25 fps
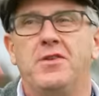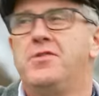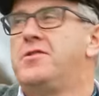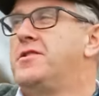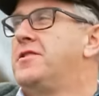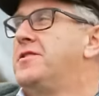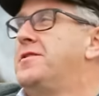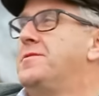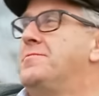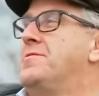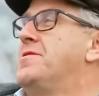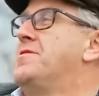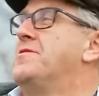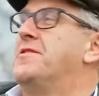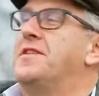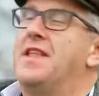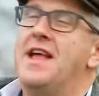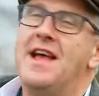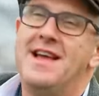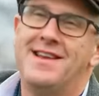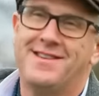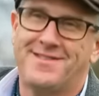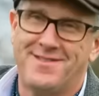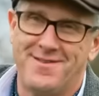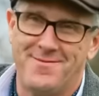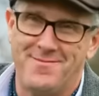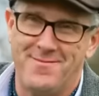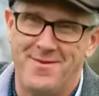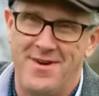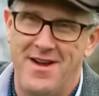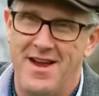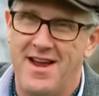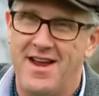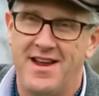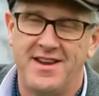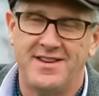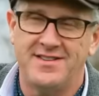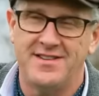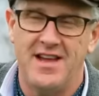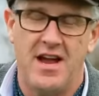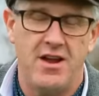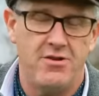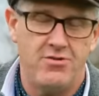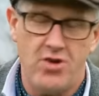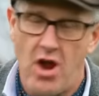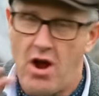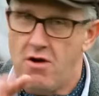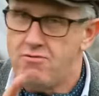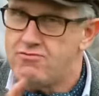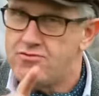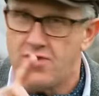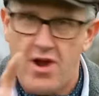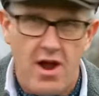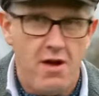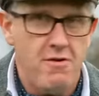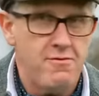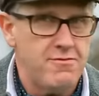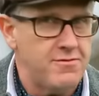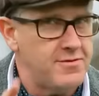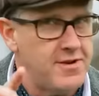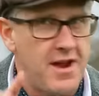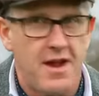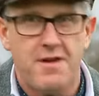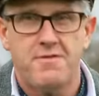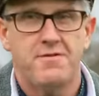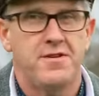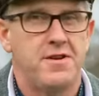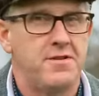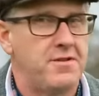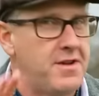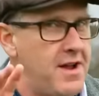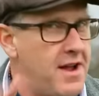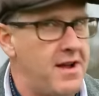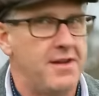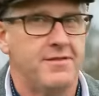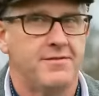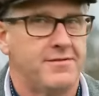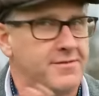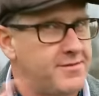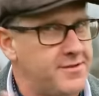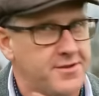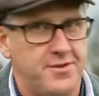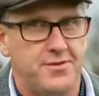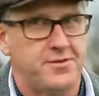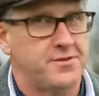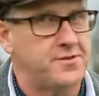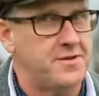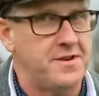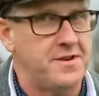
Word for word: look at them over there somewhere, mm -hmm. he's like, no, no, no, you can't talk